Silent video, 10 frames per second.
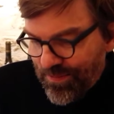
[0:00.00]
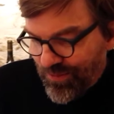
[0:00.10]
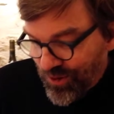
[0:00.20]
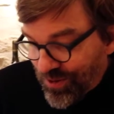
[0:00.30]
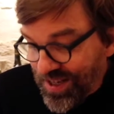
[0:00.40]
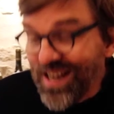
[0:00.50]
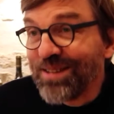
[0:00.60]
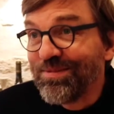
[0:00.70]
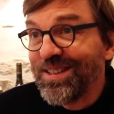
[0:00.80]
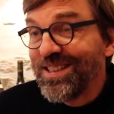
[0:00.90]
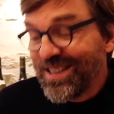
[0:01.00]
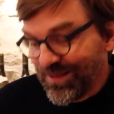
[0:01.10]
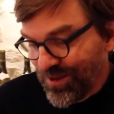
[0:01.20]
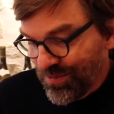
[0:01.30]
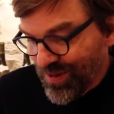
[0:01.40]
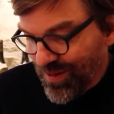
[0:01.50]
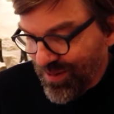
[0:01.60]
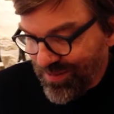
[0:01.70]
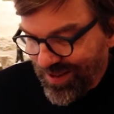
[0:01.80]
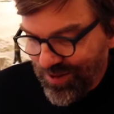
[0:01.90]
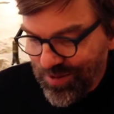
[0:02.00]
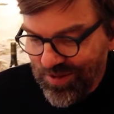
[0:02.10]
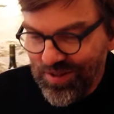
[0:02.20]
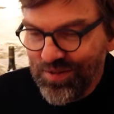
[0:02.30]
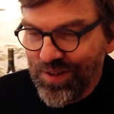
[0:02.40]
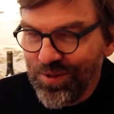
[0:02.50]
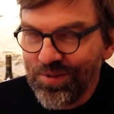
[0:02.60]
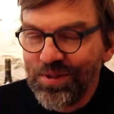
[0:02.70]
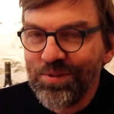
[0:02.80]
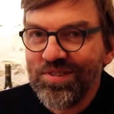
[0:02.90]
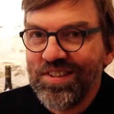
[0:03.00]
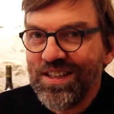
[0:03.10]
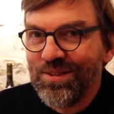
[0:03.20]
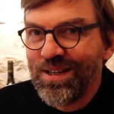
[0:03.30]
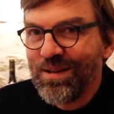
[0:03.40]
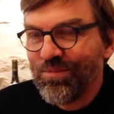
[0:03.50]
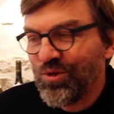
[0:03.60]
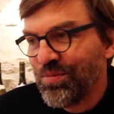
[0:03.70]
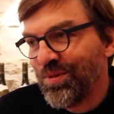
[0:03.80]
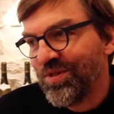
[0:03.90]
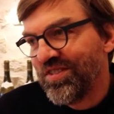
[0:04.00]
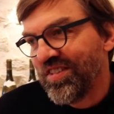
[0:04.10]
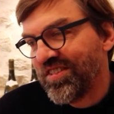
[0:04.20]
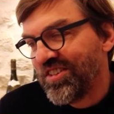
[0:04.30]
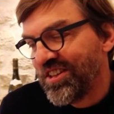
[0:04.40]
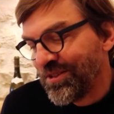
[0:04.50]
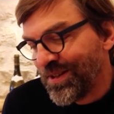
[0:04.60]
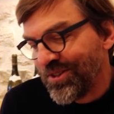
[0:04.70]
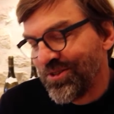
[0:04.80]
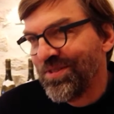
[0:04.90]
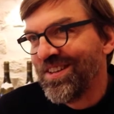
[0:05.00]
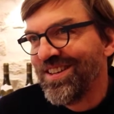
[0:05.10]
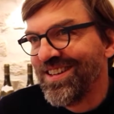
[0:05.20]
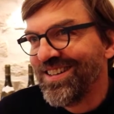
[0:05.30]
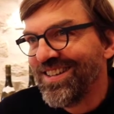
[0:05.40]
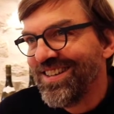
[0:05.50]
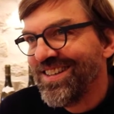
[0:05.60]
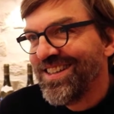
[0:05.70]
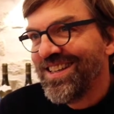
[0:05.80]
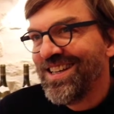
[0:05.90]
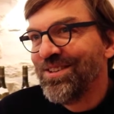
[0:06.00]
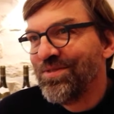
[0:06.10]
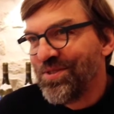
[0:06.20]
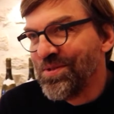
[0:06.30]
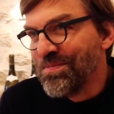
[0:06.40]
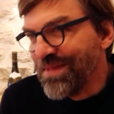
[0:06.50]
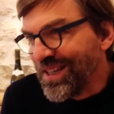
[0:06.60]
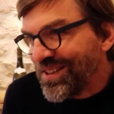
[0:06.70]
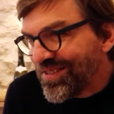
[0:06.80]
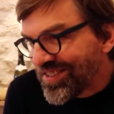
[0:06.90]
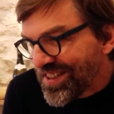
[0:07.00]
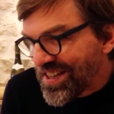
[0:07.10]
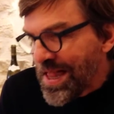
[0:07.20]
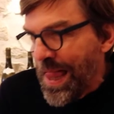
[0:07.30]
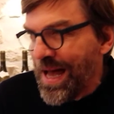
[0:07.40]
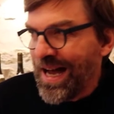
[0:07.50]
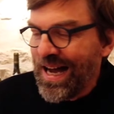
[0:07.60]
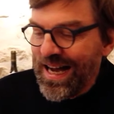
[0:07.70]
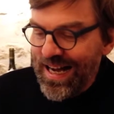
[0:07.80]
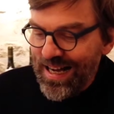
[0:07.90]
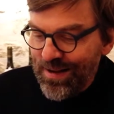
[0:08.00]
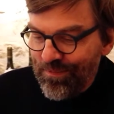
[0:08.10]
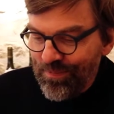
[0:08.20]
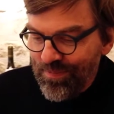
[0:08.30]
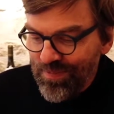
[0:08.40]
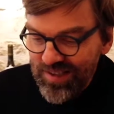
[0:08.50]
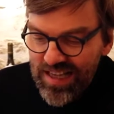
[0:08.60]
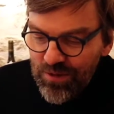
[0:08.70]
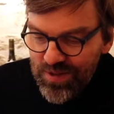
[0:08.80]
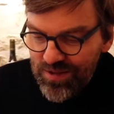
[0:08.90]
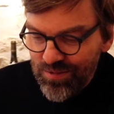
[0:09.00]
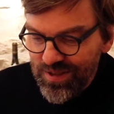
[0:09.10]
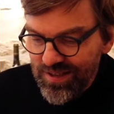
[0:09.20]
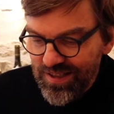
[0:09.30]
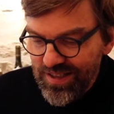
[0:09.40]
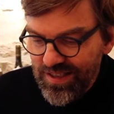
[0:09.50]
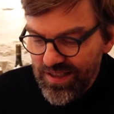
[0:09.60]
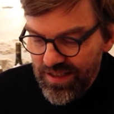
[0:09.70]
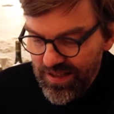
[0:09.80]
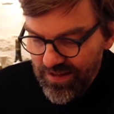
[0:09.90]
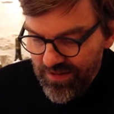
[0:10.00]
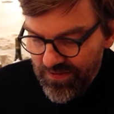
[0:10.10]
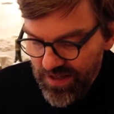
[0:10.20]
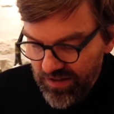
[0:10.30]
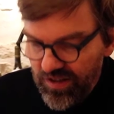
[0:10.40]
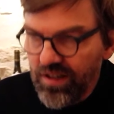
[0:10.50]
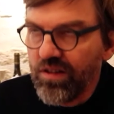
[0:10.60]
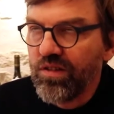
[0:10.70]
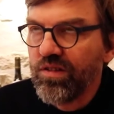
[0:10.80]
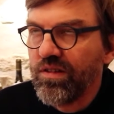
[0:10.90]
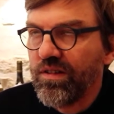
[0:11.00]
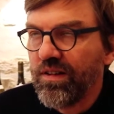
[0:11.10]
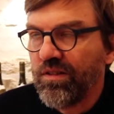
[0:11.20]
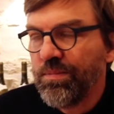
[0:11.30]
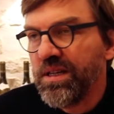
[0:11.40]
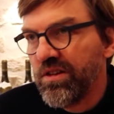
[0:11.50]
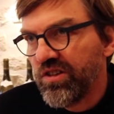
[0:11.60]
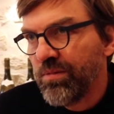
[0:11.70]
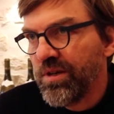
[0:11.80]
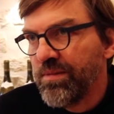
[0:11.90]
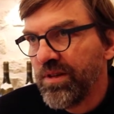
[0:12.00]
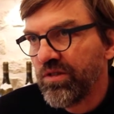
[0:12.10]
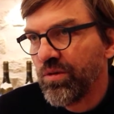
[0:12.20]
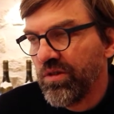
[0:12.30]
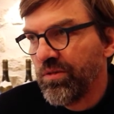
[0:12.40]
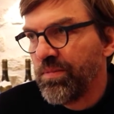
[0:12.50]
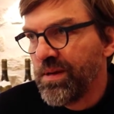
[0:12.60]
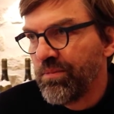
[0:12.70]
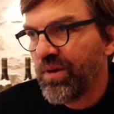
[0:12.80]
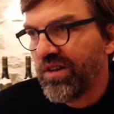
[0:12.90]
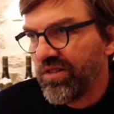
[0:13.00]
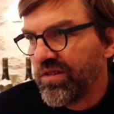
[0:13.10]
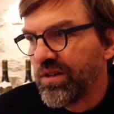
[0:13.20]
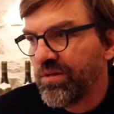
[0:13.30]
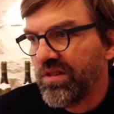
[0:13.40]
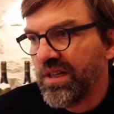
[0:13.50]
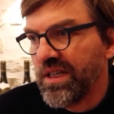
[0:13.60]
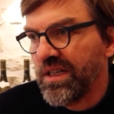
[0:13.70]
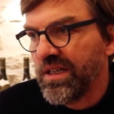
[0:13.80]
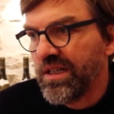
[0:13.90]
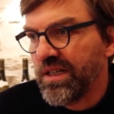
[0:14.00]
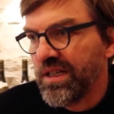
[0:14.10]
Sure, yeah, no problem. It's always difficult, I would say, to put sixth generation in a few minutes. But yeah, the estate has been in Chablis. It's always been present, I would say, in